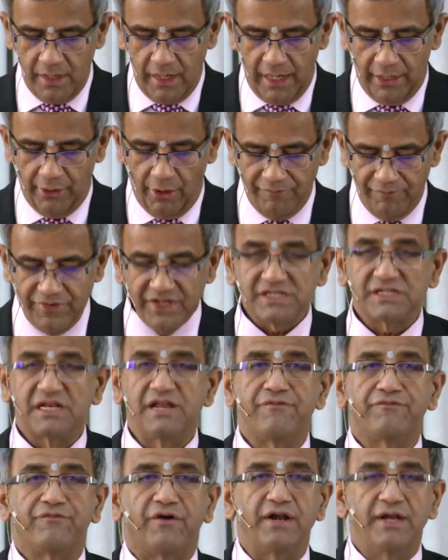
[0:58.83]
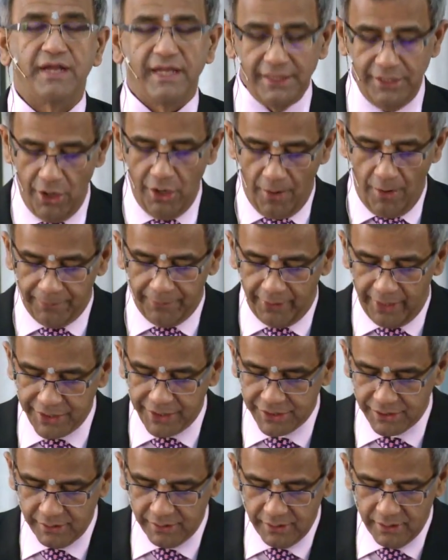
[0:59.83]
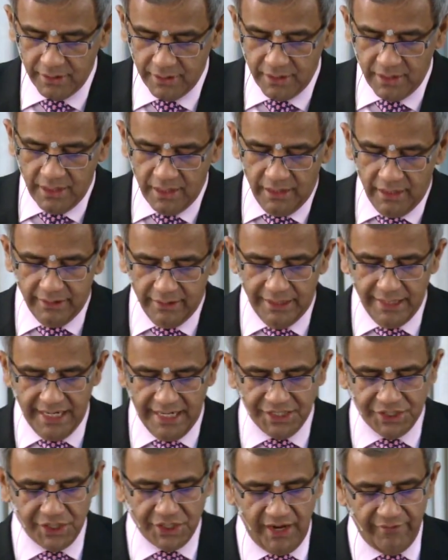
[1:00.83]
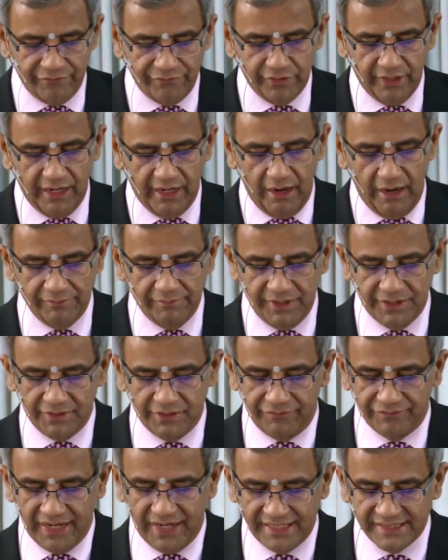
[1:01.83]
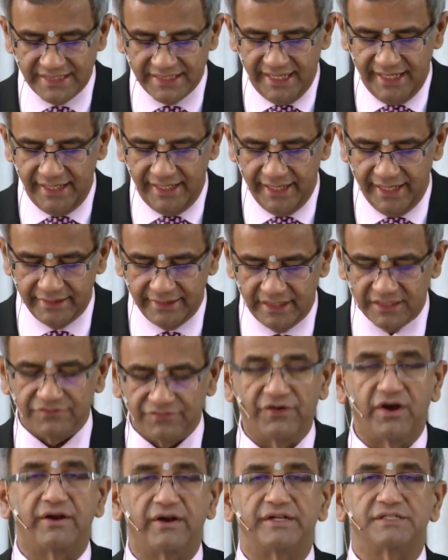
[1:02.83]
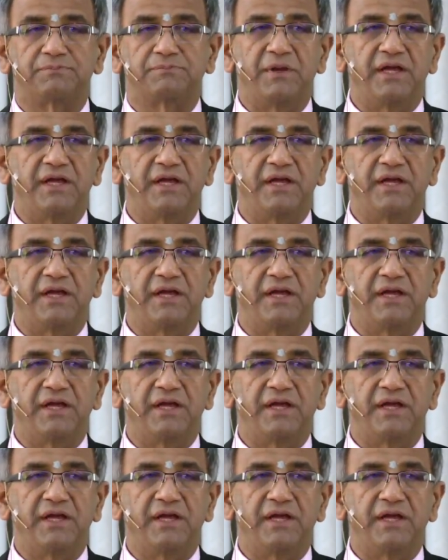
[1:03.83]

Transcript: and obviously funding the operation, the net share for the government of Tanzania thus far has